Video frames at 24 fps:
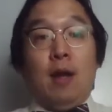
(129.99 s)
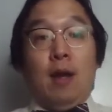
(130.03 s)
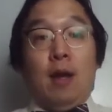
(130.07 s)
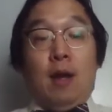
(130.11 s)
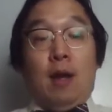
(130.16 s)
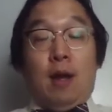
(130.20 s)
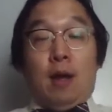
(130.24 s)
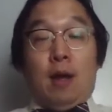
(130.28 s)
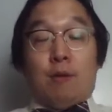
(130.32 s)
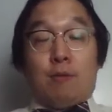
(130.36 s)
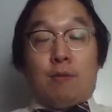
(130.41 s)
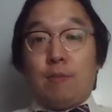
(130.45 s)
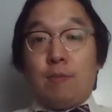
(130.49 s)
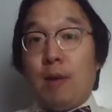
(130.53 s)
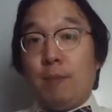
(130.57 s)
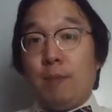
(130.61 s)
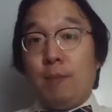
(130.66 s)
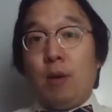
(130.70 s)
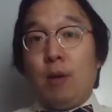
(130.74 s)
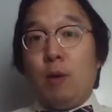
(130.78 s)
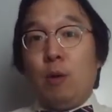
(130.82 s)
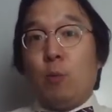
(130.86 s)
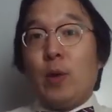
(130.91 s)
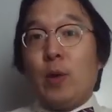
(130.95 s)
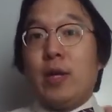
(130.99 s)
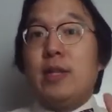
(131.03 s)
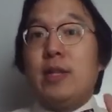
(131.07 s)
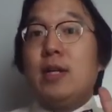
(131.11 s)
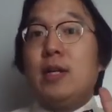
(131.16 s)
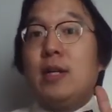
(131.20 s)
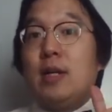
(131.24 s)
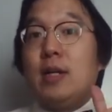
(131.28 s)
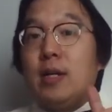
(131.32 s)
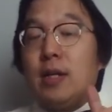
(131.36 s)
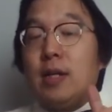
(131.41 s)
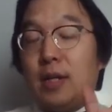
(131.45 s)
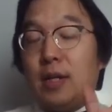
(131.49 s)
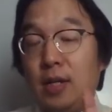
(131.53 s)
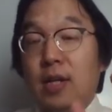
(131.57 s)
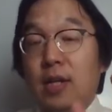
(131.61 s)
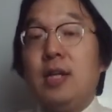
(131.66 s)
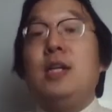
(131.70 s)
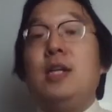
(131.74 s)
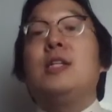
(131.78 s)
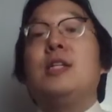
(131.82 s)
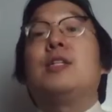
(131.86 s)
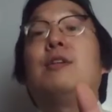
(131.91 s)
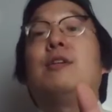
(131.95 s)
Remember, when there is
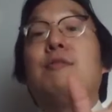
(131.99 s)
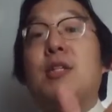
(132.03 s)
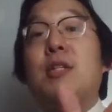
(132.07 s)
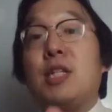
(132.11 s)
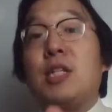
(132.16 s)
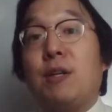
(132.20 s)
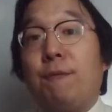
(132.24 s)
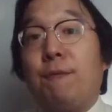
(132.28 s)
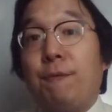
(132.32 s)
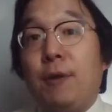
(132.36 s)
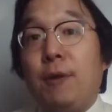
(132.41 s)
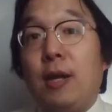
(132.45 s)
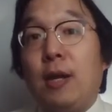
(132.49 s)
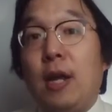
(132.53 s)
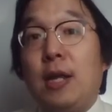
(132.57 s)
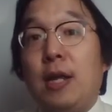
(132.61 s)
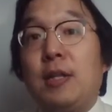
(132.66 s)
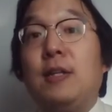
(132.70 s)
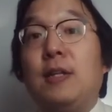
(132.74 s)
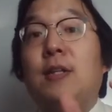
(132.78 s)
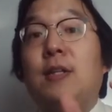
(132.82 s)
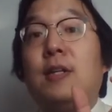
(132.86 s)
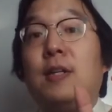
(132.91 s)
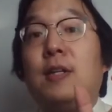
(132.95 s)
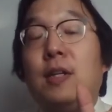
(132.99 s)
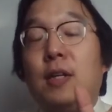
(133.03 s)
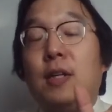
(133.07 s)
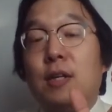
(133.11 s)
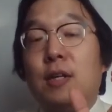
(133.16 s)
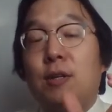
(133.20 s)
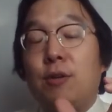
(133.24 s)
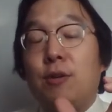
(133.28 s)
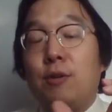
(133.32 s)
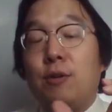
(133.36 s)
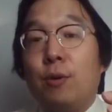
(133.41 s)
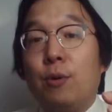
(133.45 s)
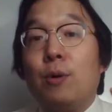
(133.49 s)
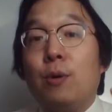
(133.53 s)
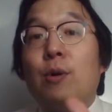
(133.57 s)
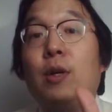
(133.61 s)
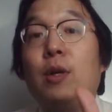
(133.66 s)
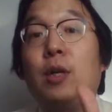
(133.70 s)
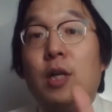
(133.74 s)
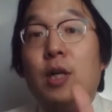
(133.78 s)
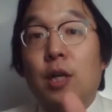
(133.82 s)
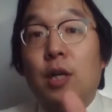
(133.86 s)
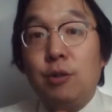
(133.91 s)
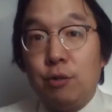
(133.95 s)
a risk-free entity in your
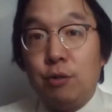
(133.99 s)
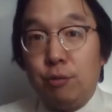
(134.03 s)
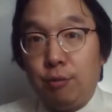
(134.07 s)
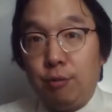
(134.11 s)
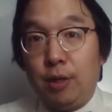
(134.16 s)
country,